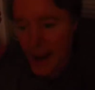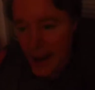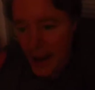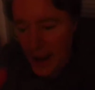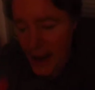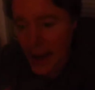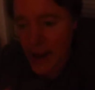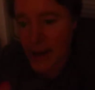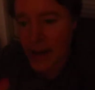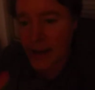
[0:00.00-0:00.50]

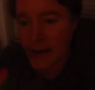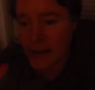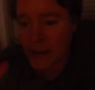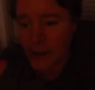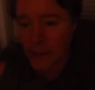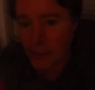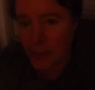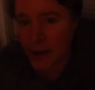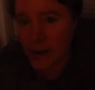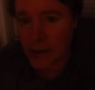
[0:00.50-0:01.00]
and the
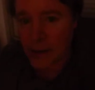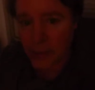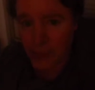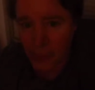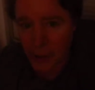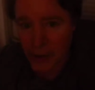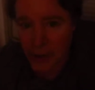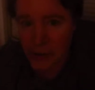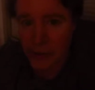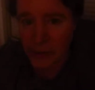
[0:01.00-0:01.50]
oregano
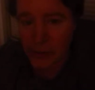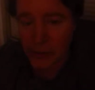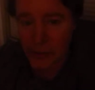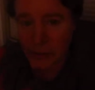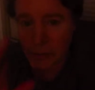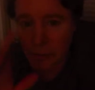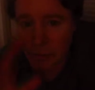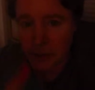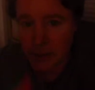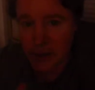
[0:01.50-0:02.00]
oil
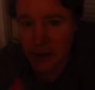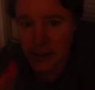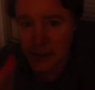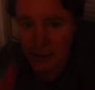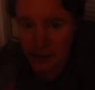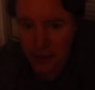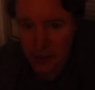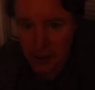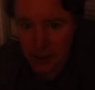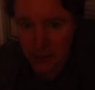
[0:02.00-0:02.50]
really
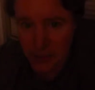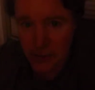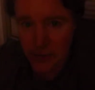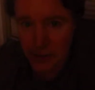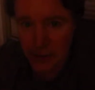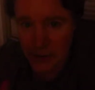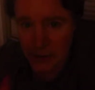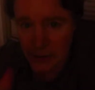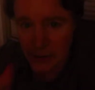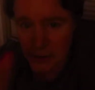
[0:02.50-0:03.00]
seemed
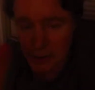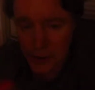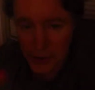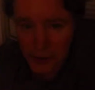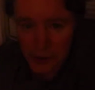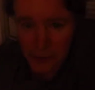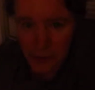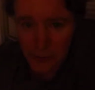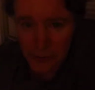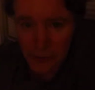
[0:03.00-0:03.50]

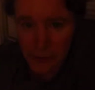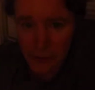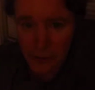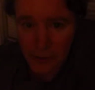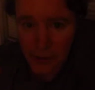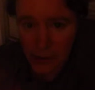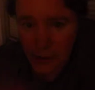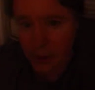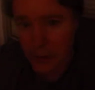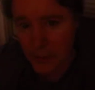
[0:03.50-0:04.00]
to
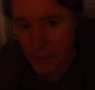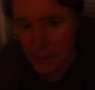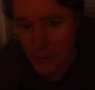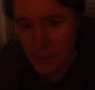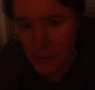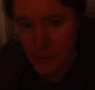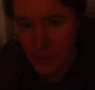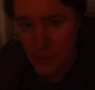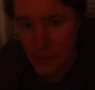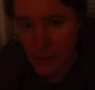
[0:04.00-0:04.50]

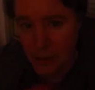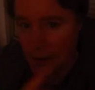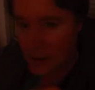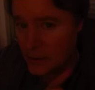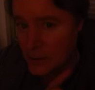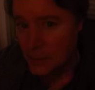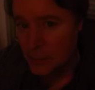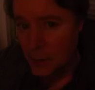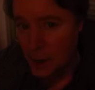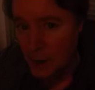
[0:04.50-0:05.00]
cure
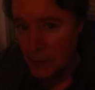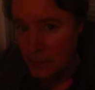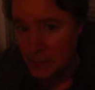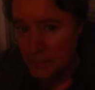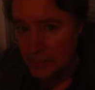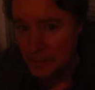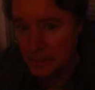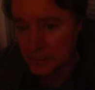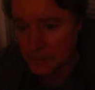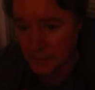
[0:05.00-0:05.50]
the problem.
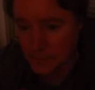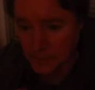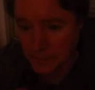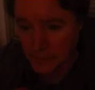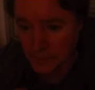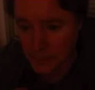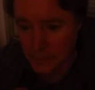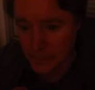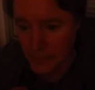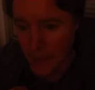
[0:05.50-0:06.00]

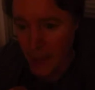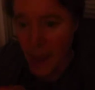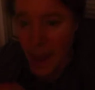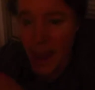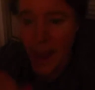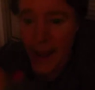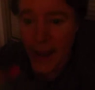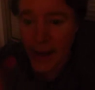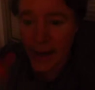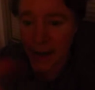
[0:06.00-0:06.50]

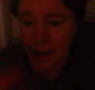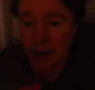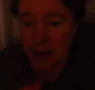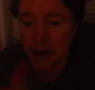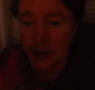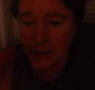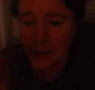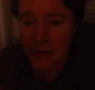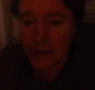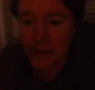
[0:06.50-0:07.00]
And I
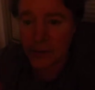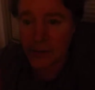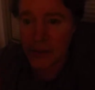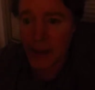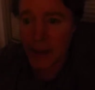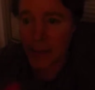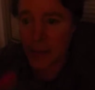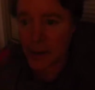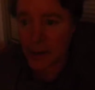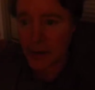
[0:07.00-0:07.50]
noticed it was
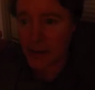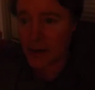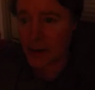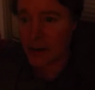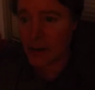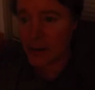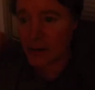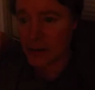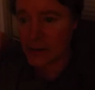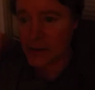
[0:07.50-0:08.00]
happening on the
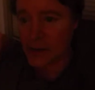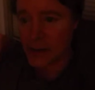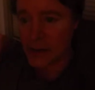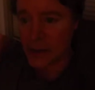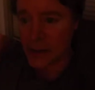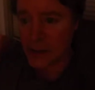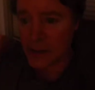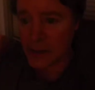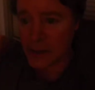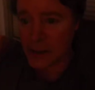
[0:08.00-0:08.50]
other side
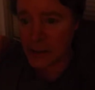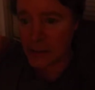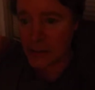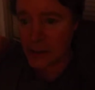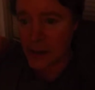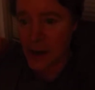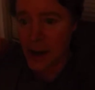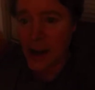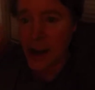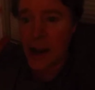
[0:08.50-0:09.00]
too,
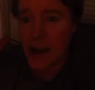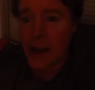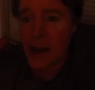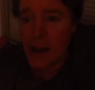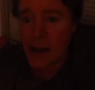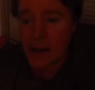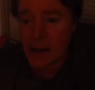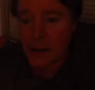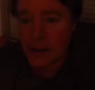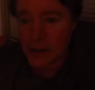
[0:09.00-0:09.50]

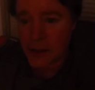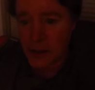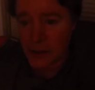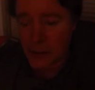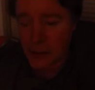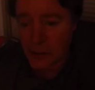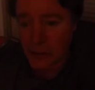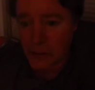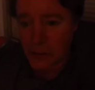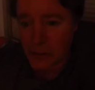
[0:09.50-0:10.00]

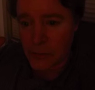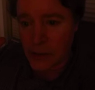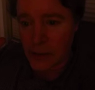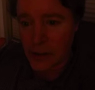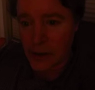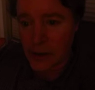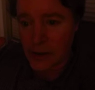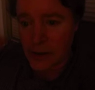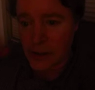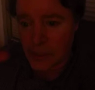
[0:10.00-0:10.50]
so
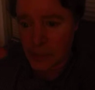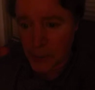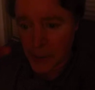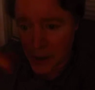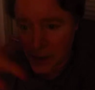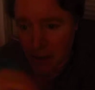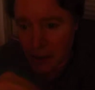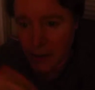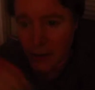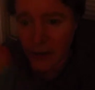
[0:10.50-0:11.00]
I started
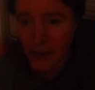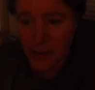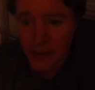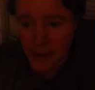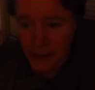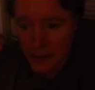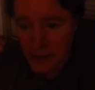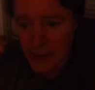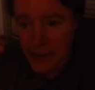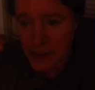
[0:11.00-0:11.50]
putting it on the
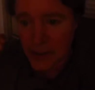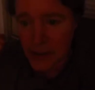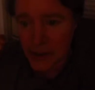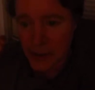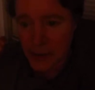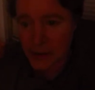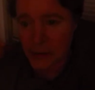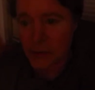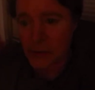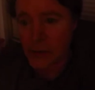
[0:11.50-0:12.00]
other side
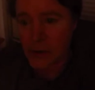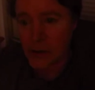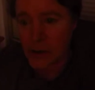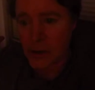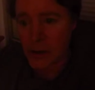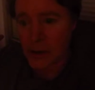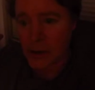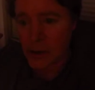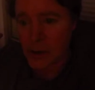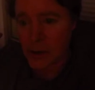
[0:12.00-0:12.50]
too.
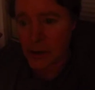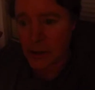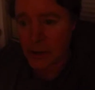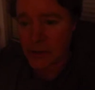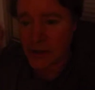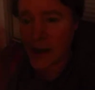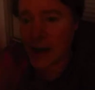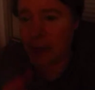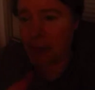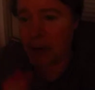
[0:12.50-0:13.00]
It was
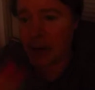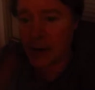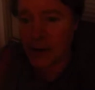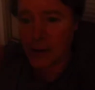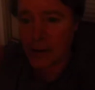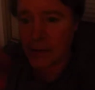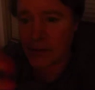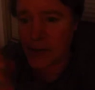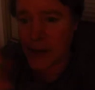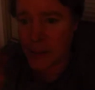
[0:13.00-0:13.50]
kind of weird.
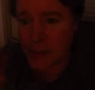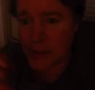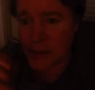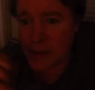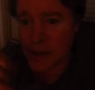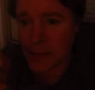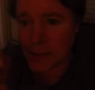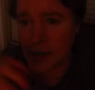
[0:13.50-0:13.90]
It was happening at the same